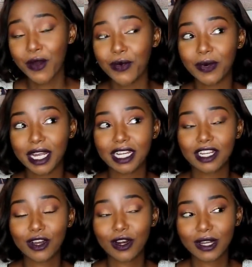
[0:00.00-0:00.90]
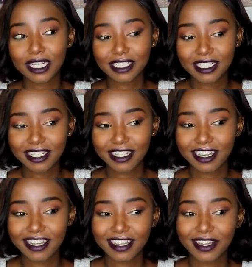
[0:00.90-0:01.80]
Well, in all honesty,
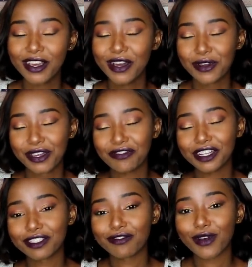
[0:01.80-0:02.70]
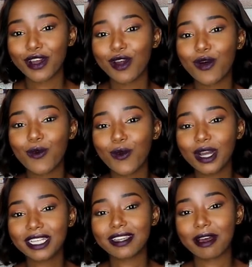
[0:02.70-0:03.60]
okay, first of all,
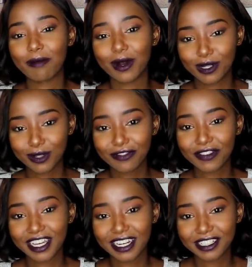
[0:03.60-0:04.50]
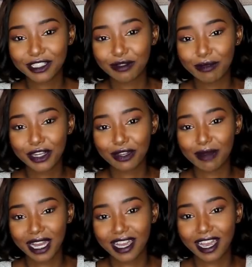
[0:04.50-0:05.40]
what figure needs to be in your
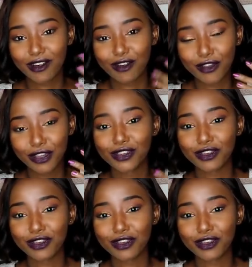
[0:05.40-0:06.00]
bank account for you to